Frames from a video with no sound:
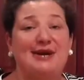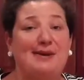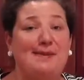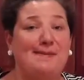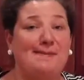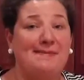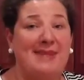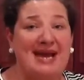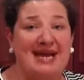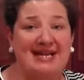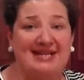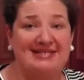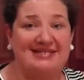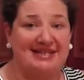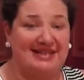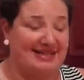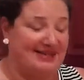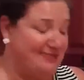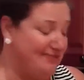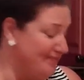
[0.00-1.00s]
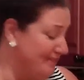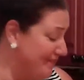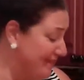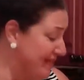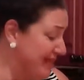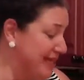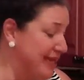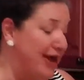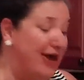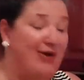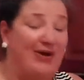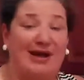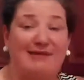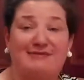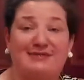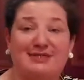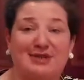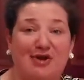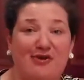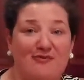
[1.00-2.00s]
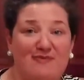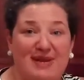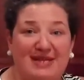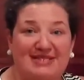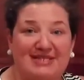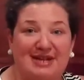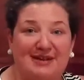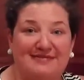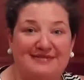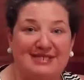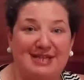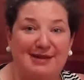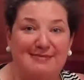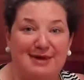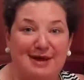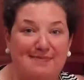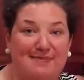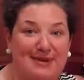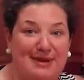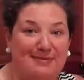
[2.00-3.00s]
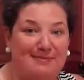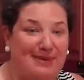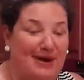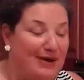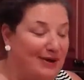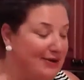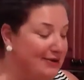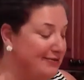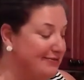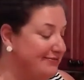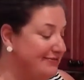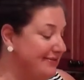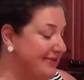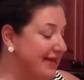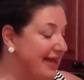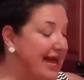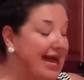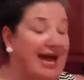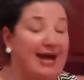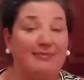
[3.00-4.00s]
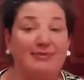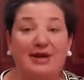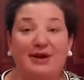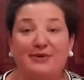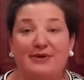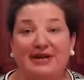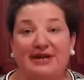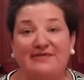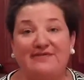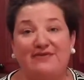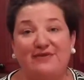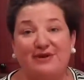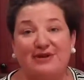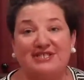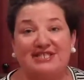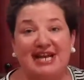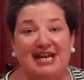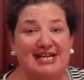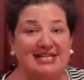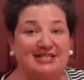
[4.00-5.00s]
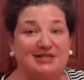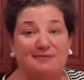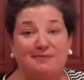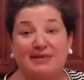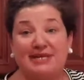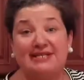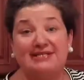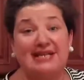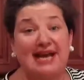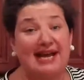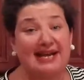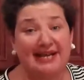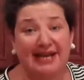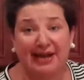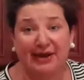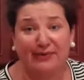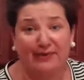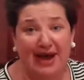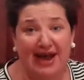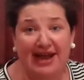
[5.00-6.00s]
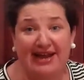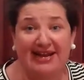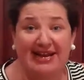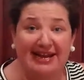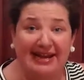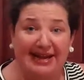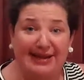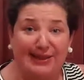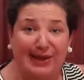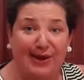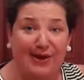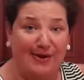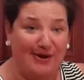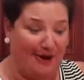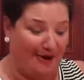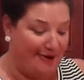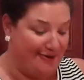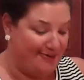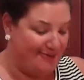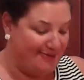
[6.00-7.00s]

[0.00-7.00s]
amazing. Y'all, I've served myself some up in a bowl. I'm going in for a taste because I can't wait any longer.